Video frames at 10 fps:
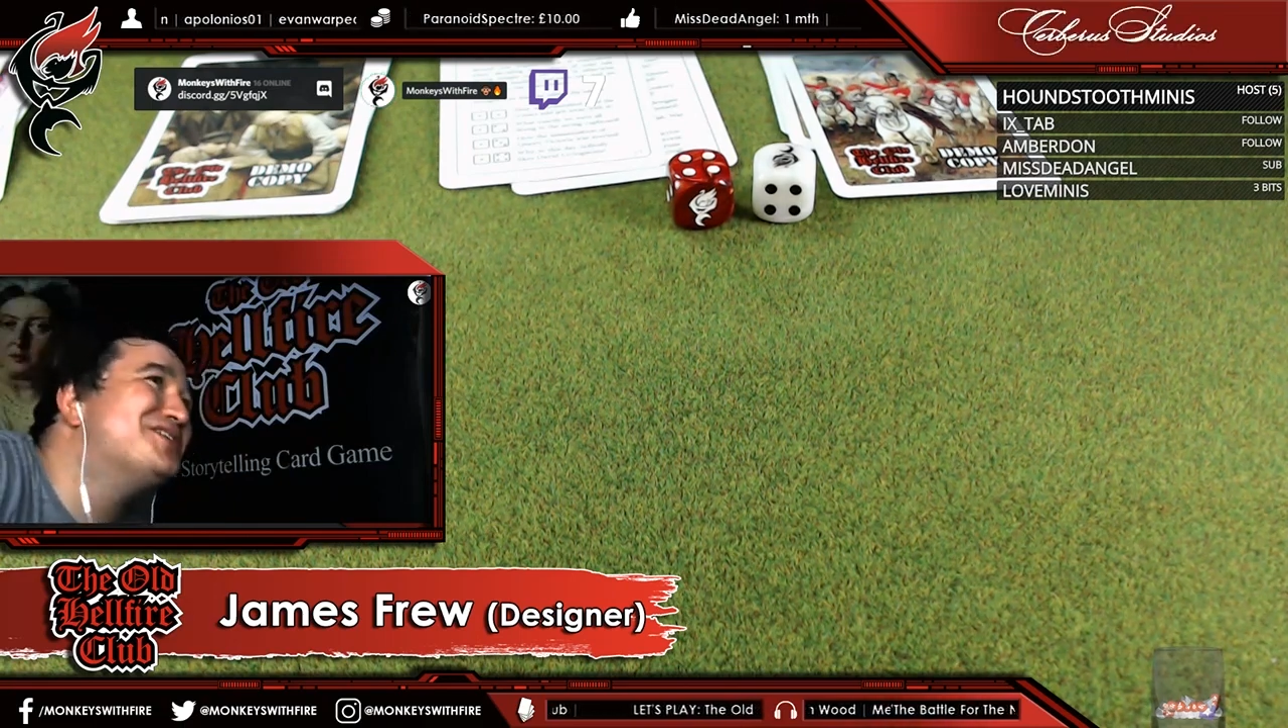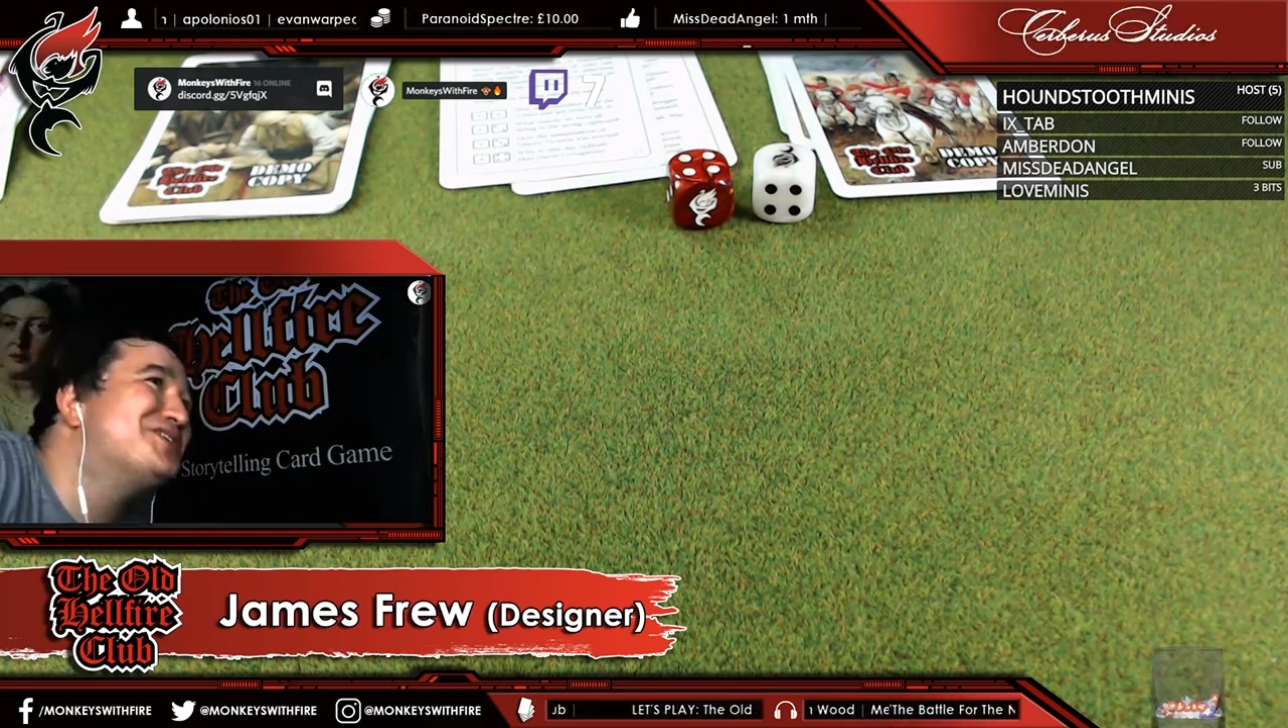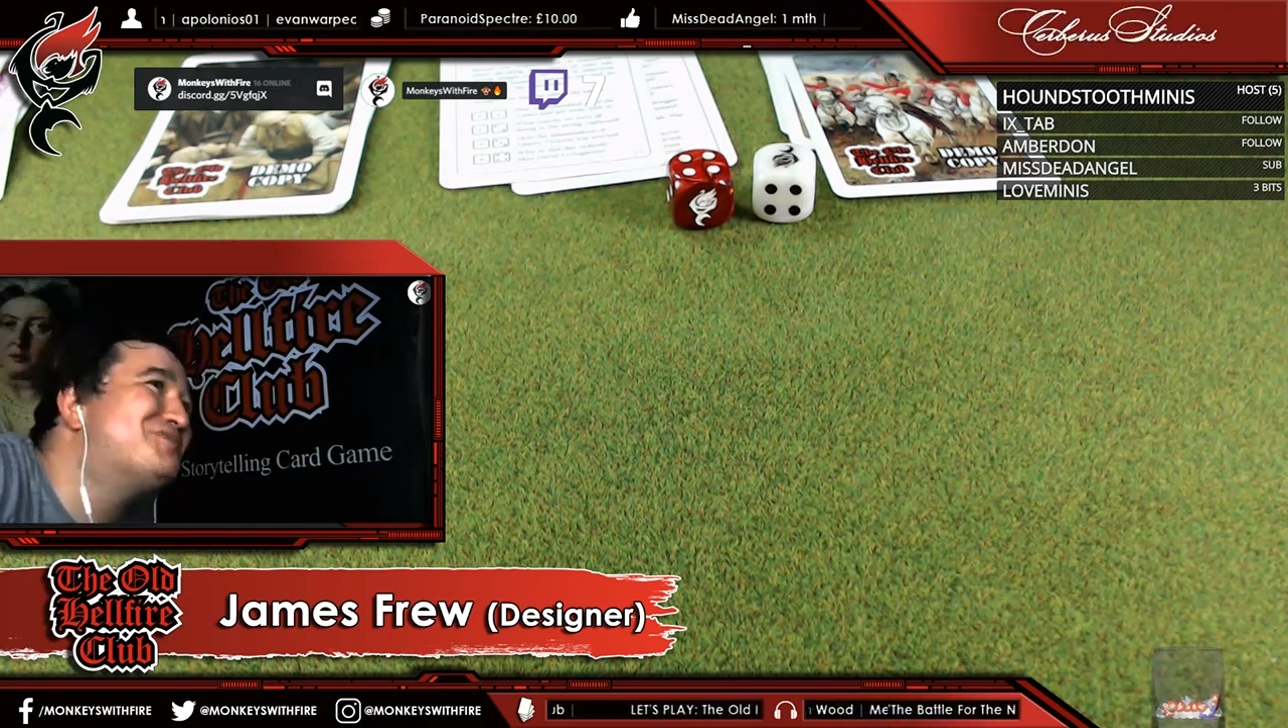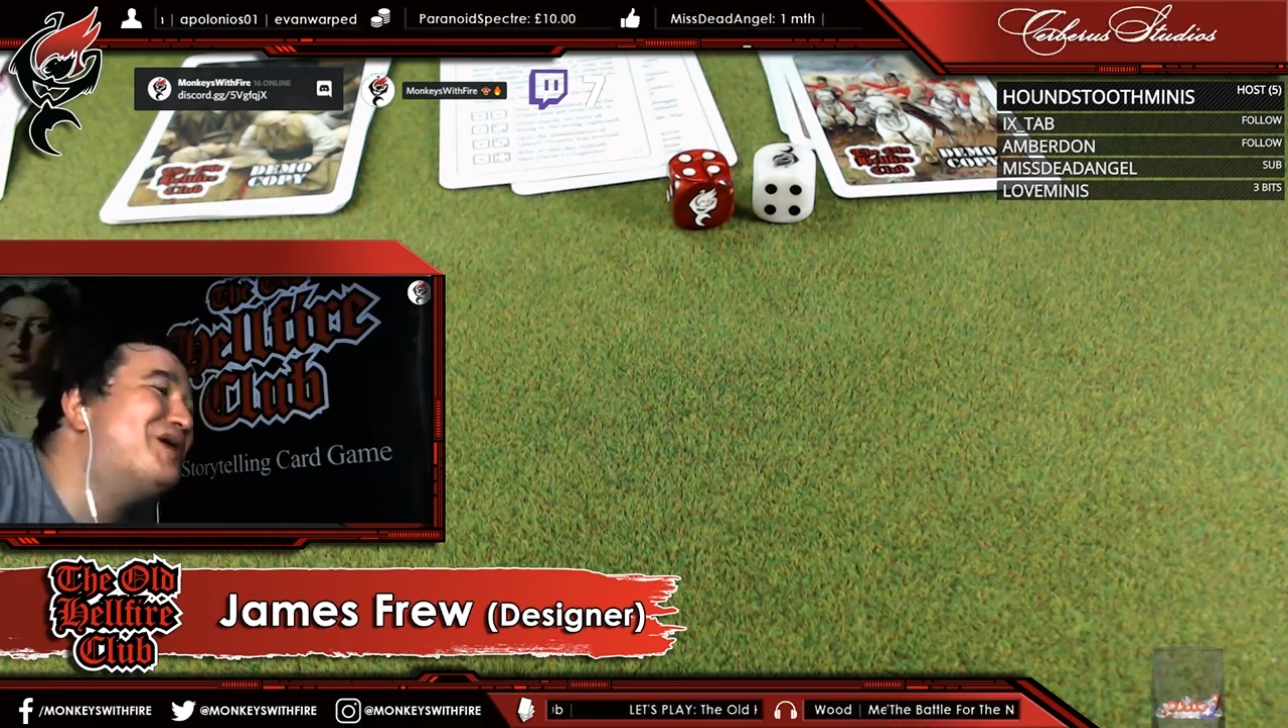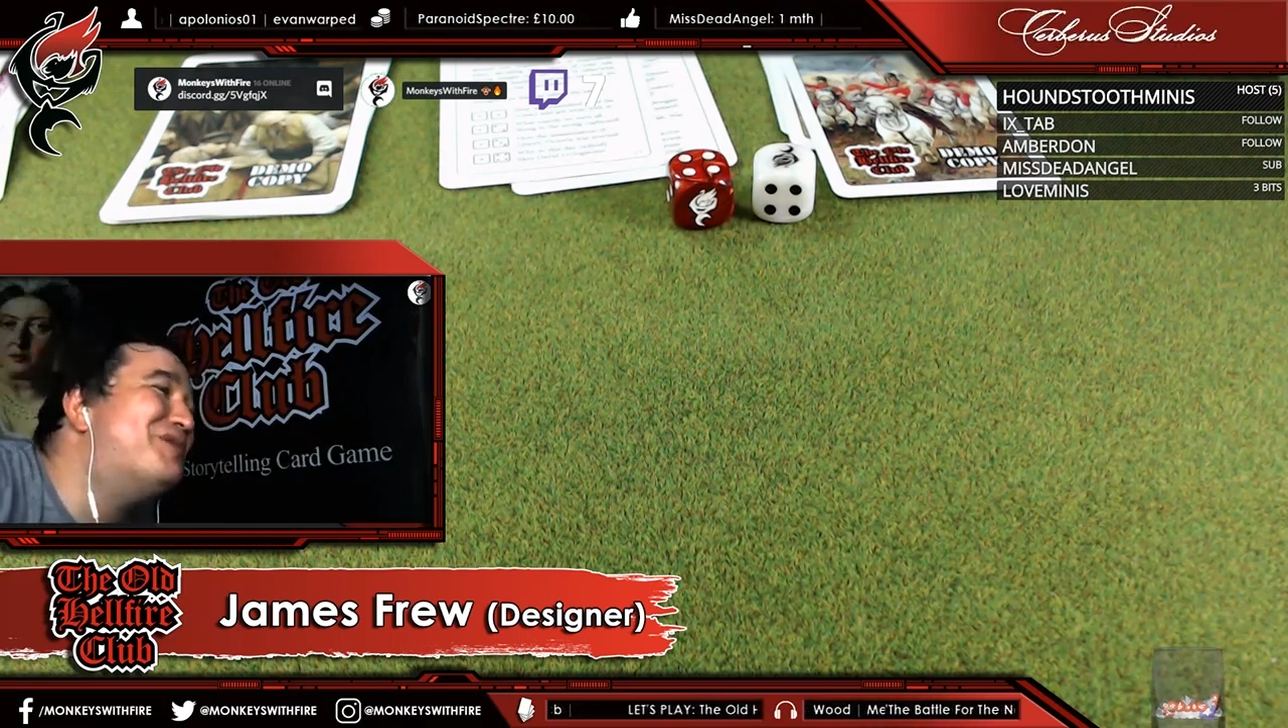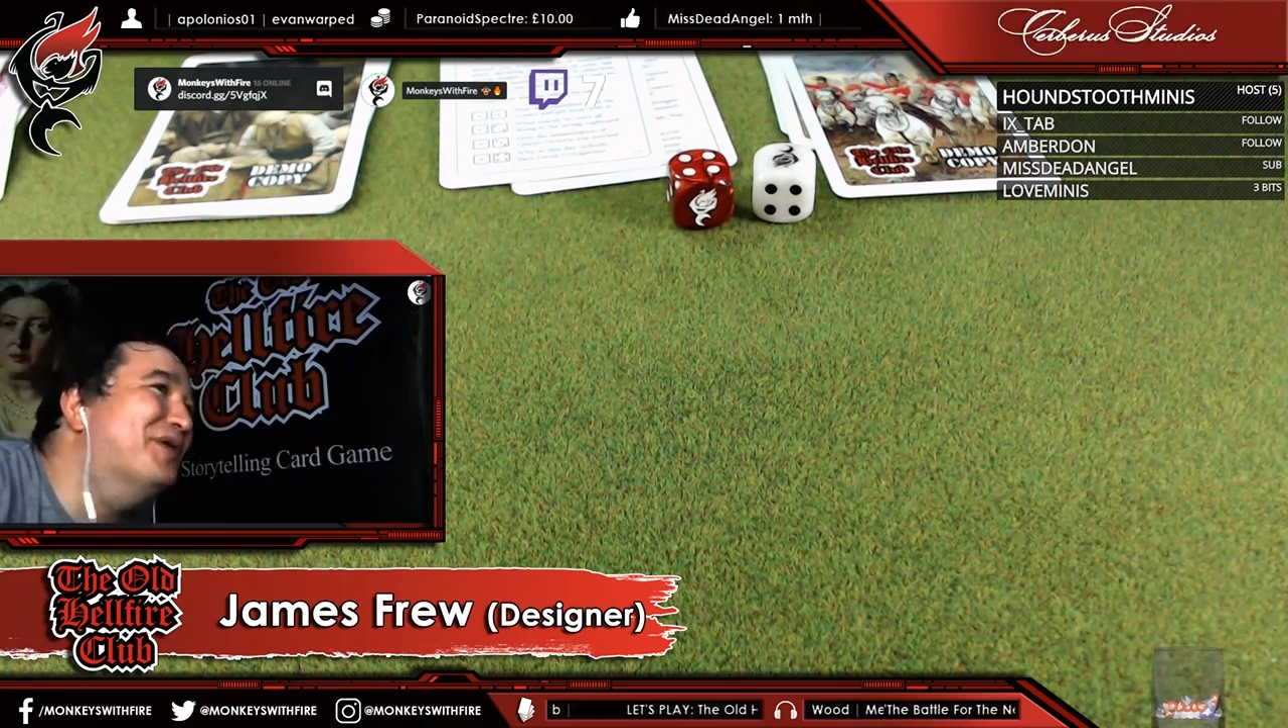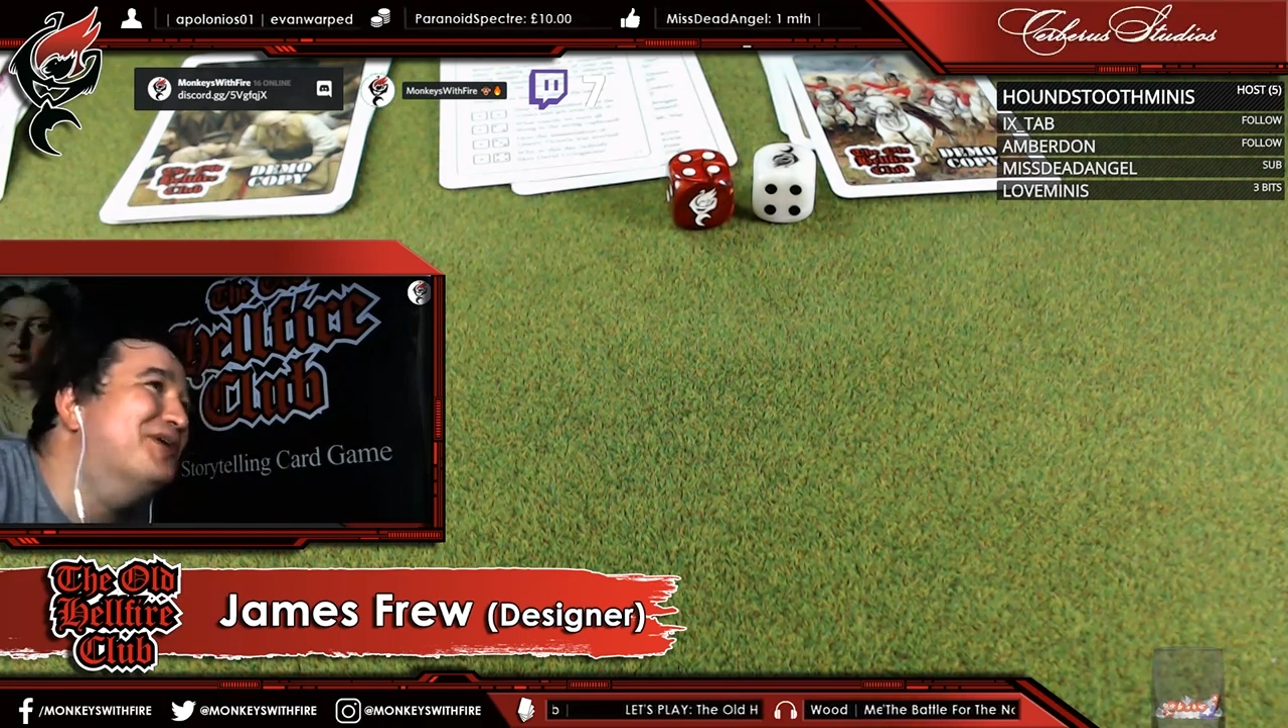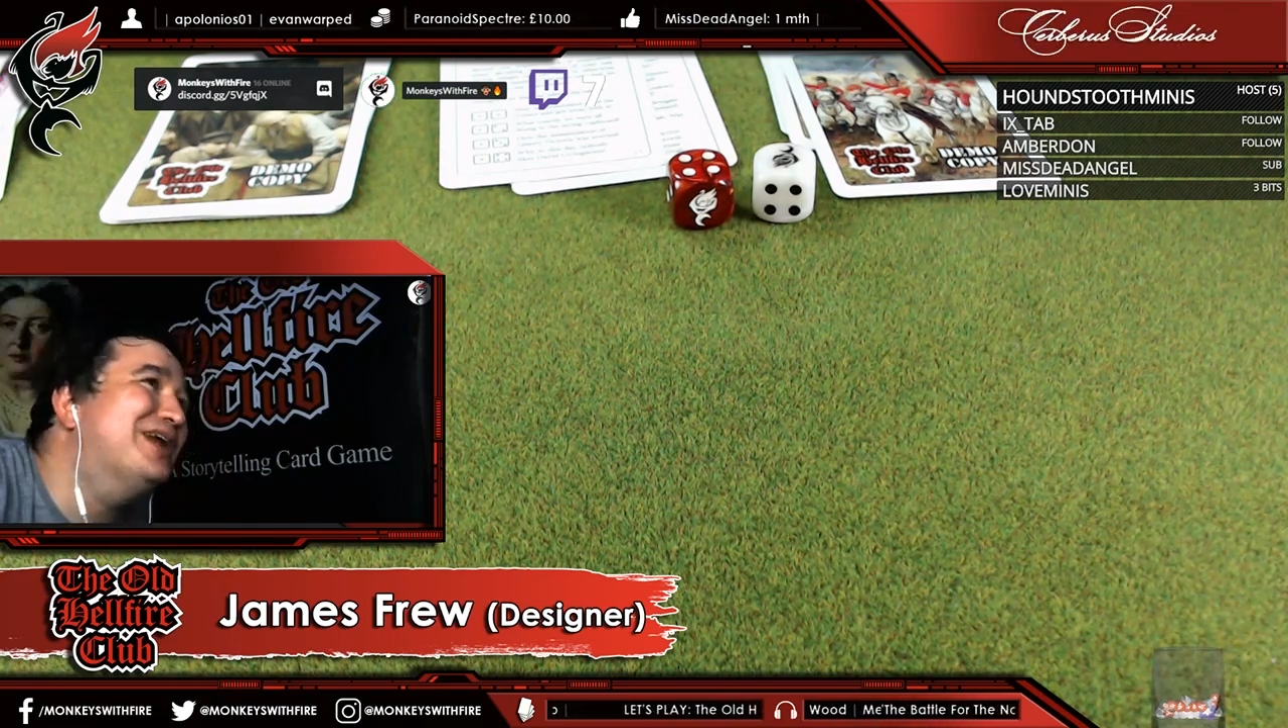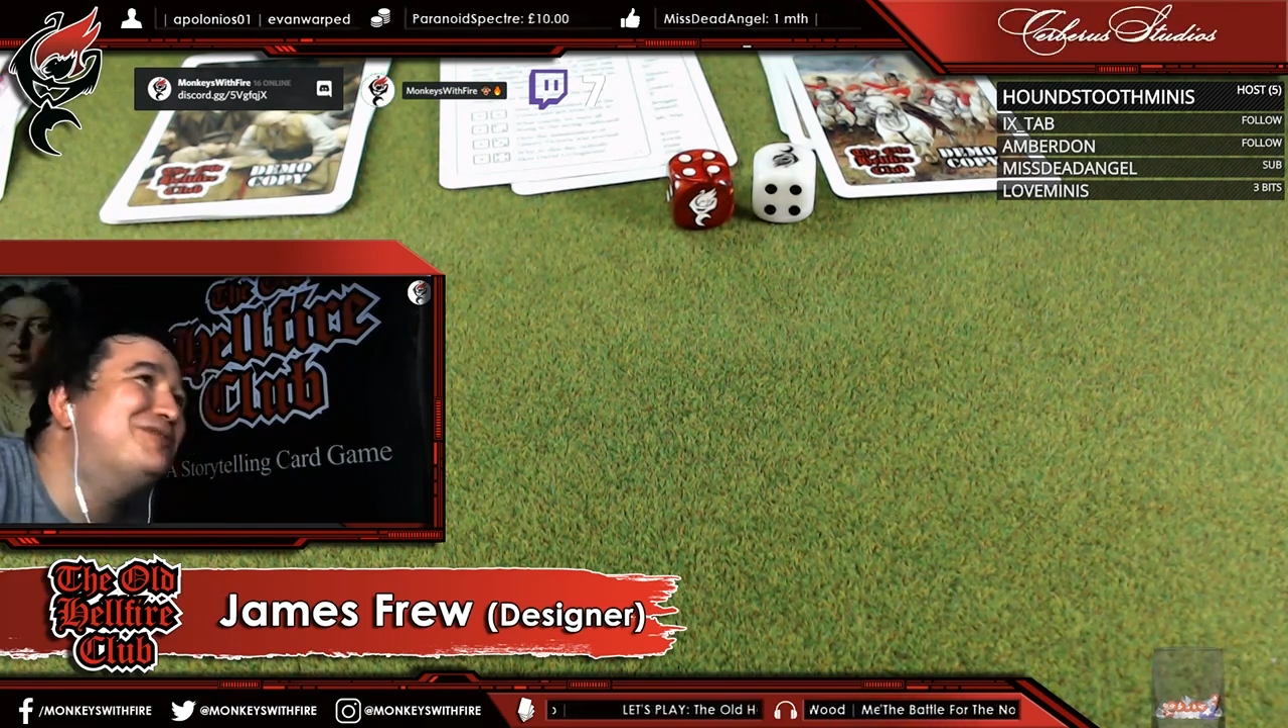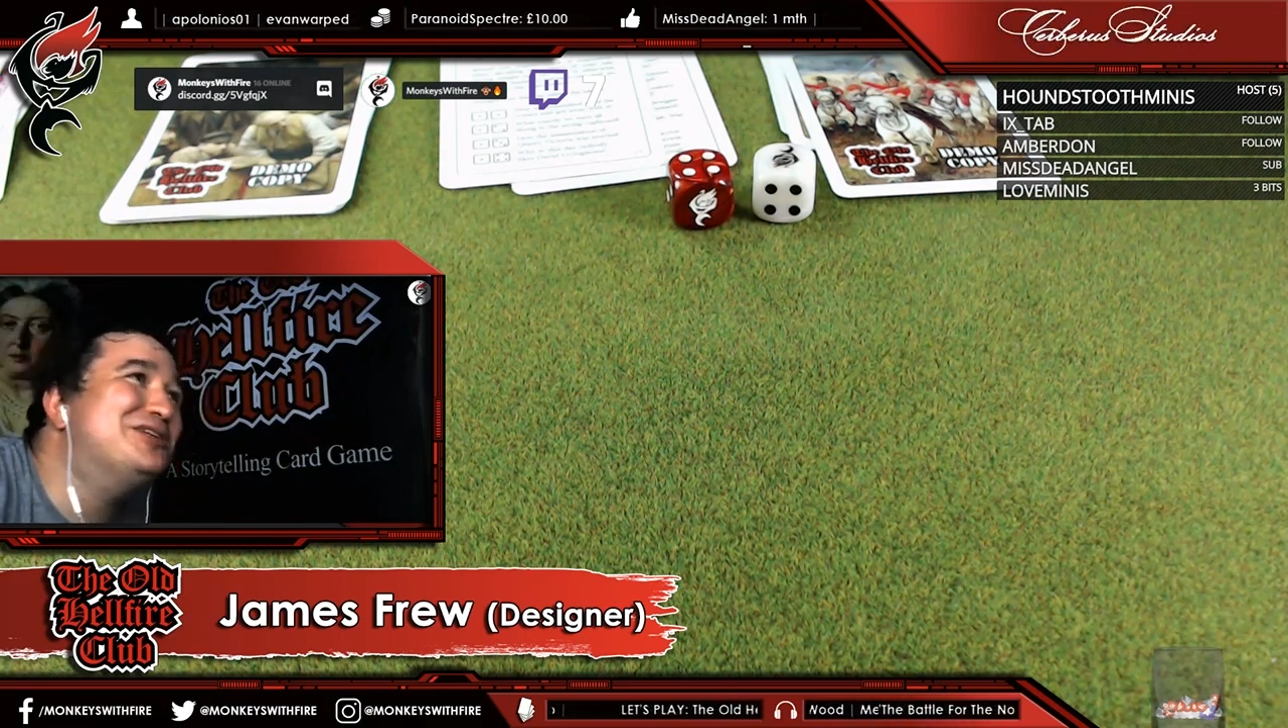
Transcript: science experiment